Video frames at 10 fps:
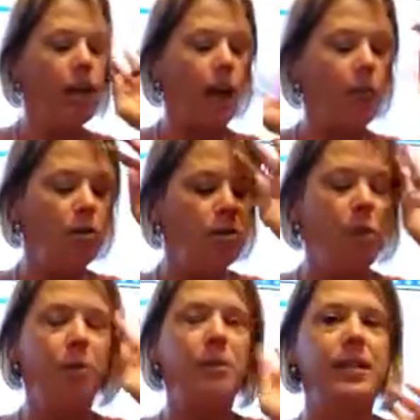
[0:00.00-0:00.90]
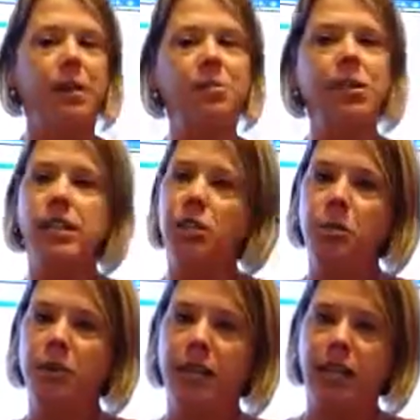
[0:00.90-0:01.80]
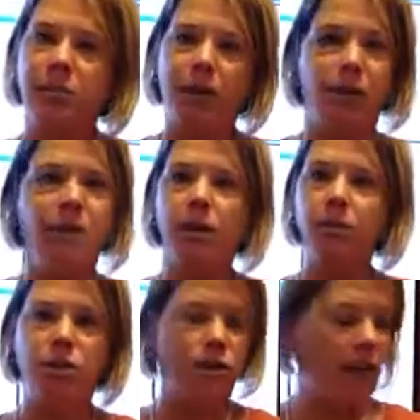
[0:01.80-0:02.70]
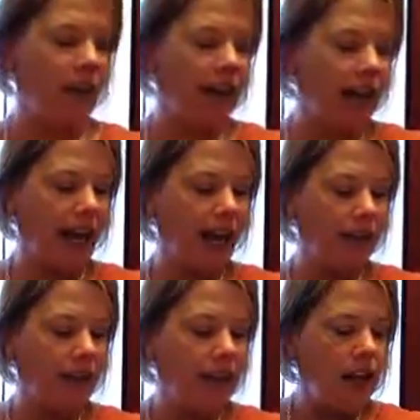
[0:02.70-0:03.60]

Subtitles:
want you to perceptually subitize what you see, which you already have.